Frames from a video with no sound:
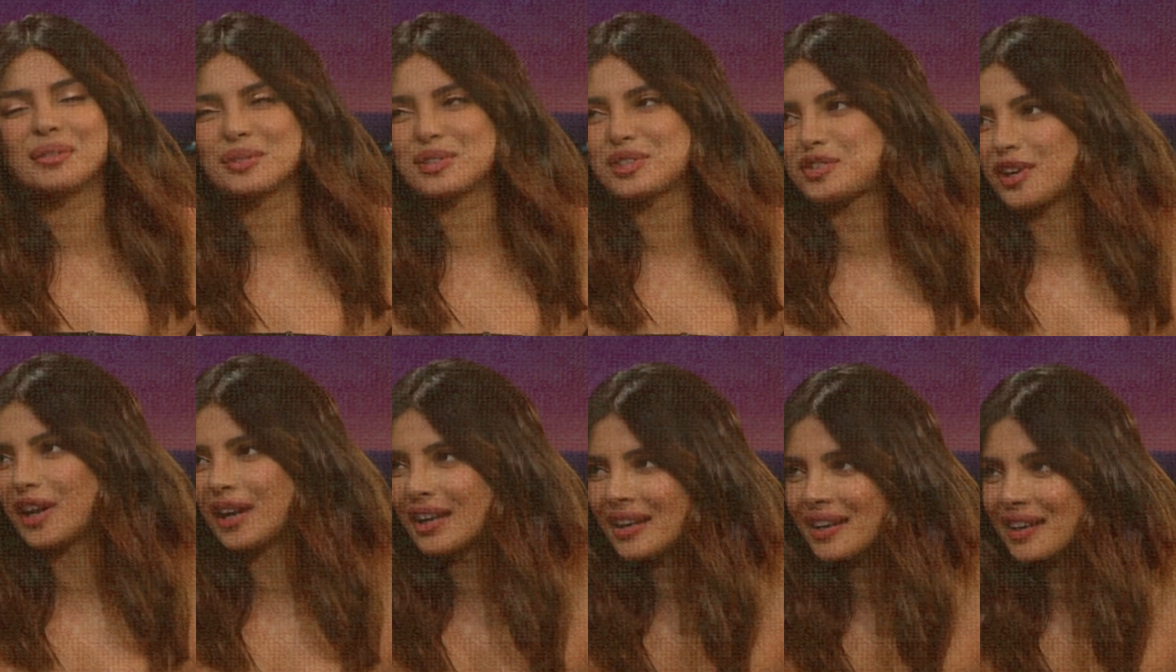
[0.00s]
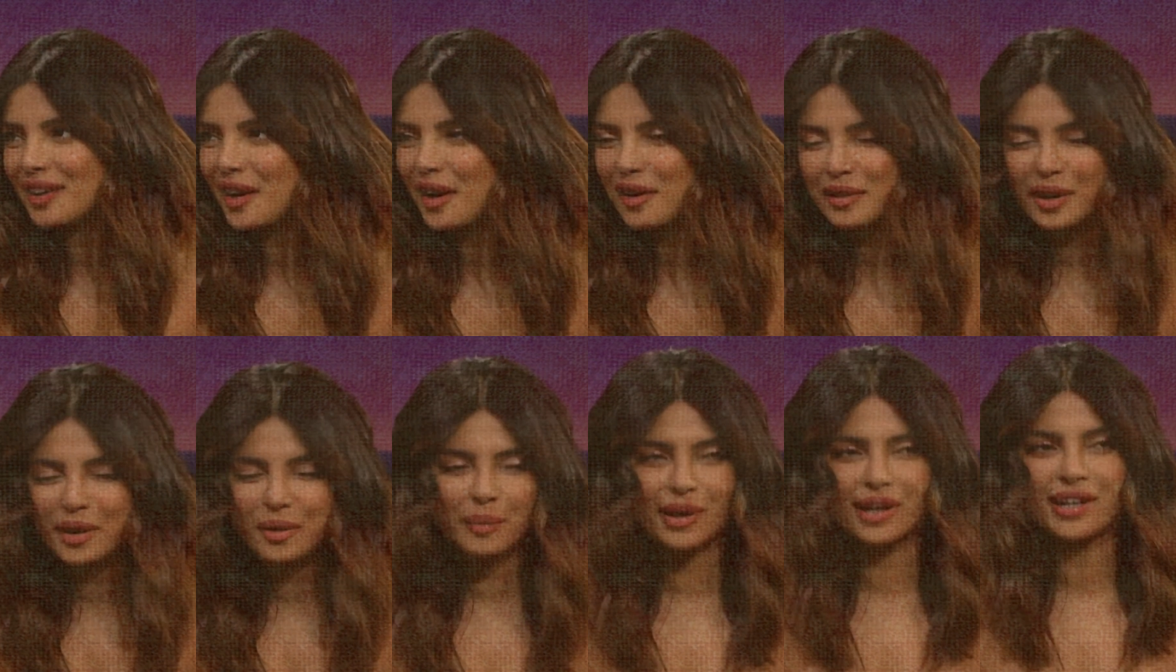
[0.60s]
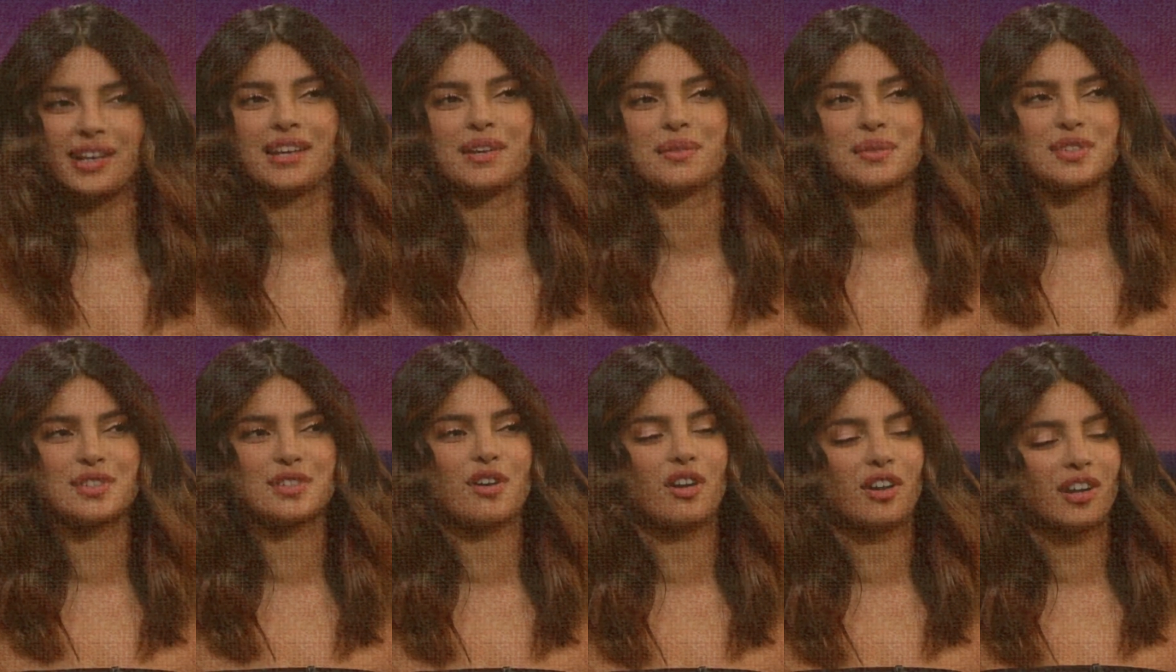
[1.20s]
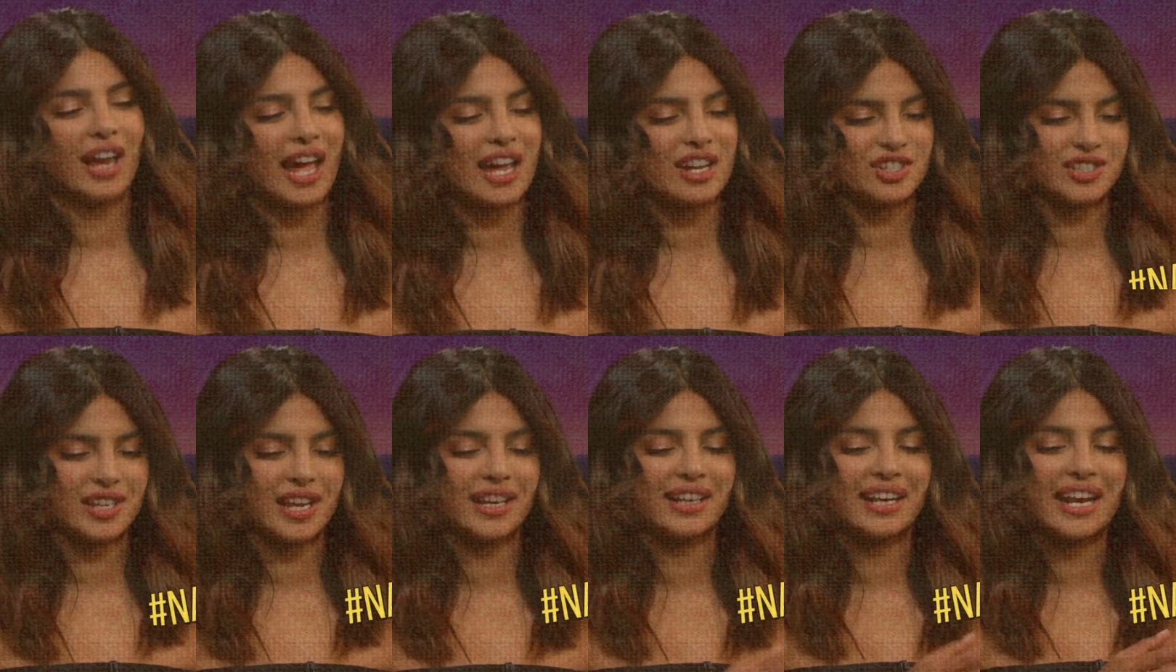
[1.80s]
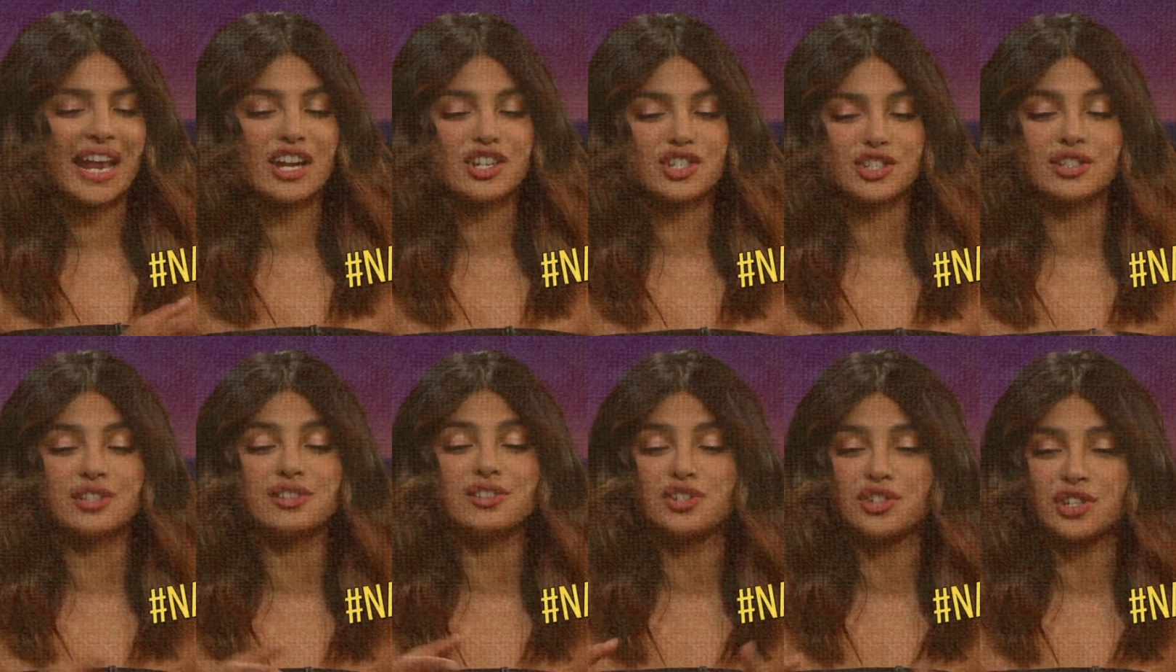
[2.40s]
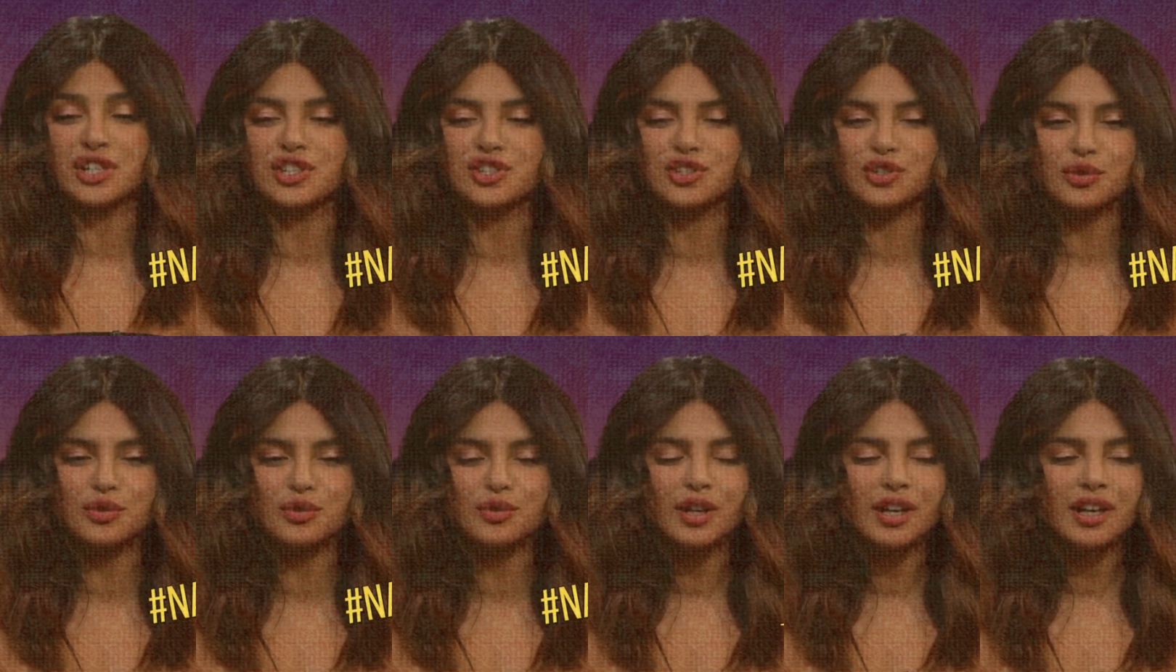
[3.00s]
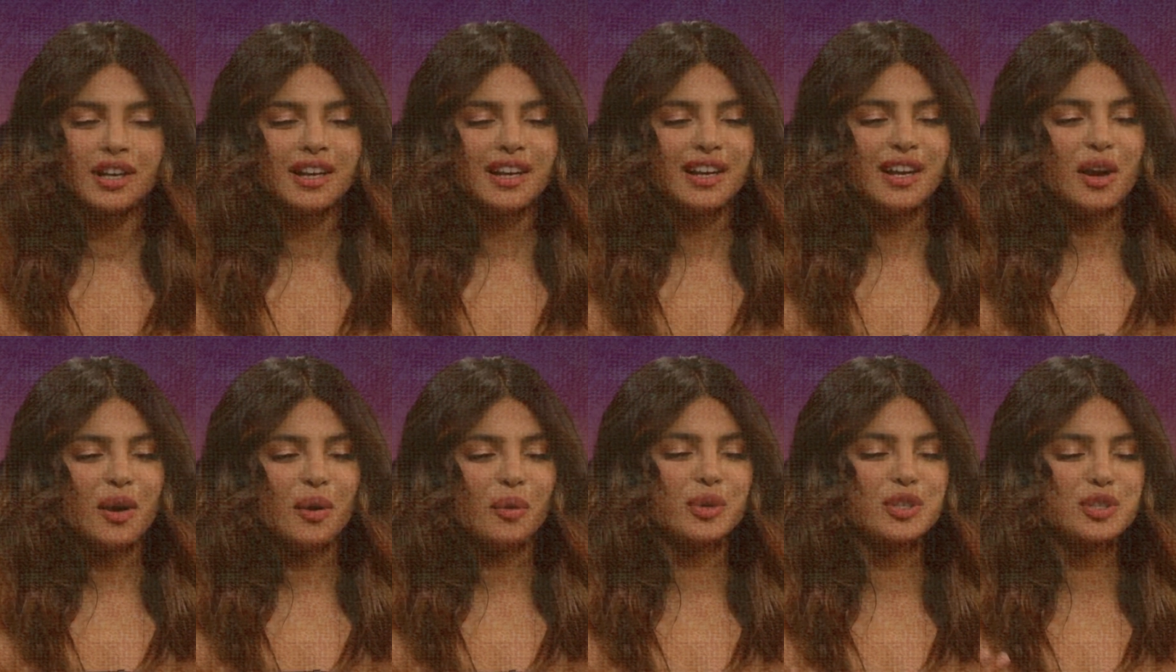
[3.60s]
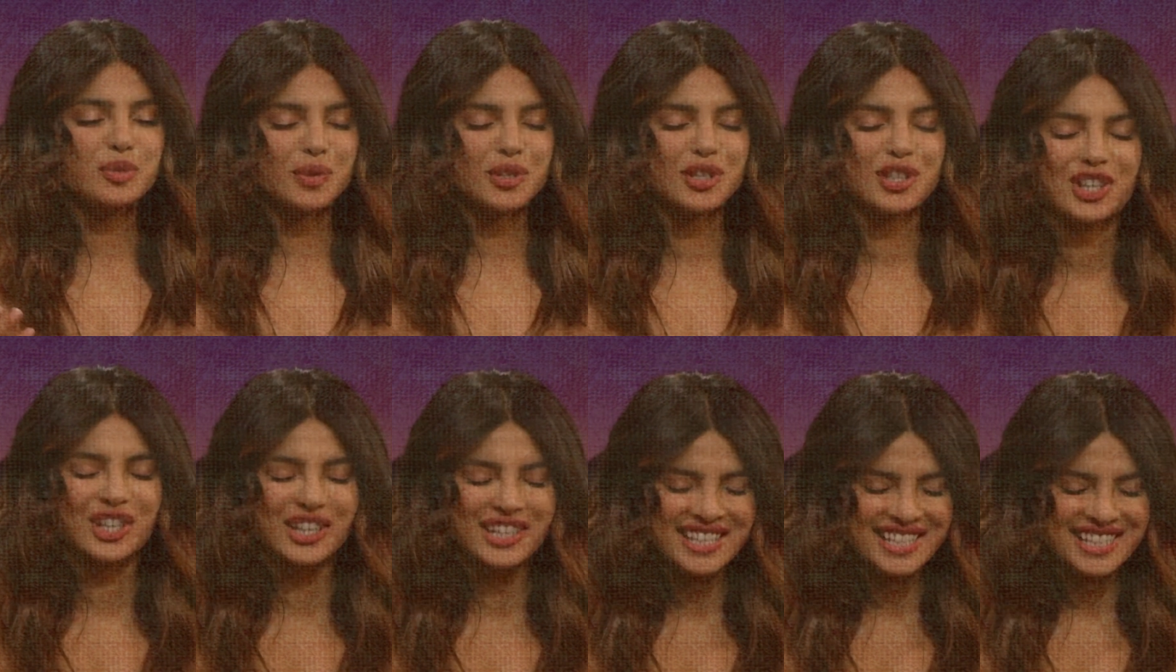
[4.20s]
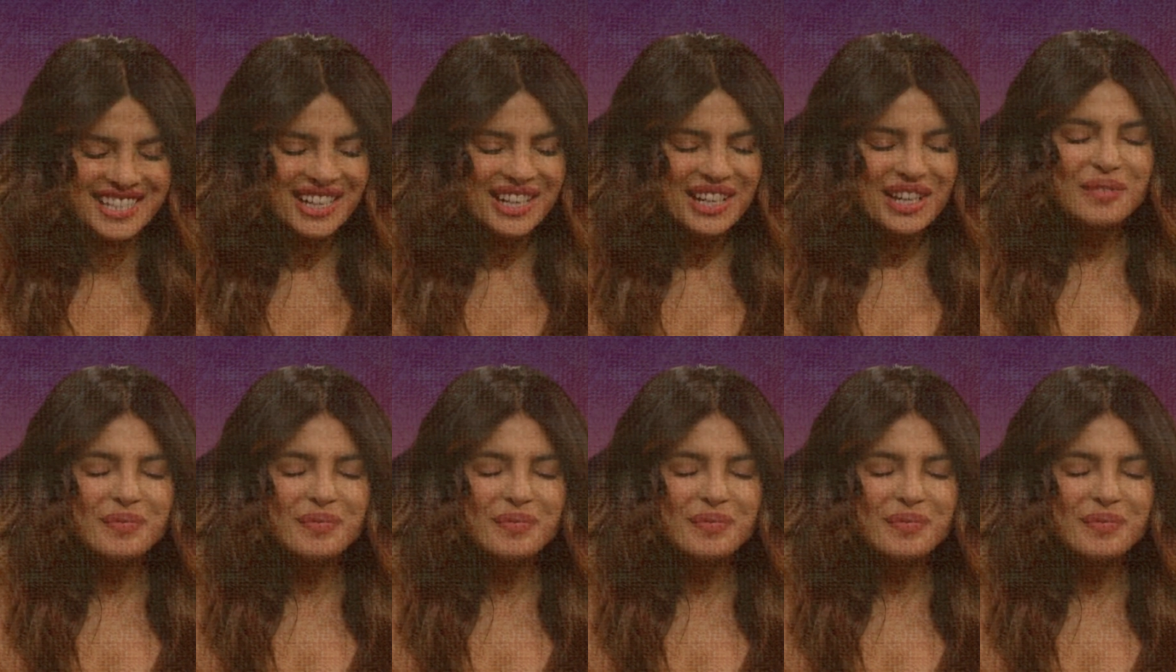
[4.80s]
that was trending around our wedding. It was called hashtag National Jiju, which was just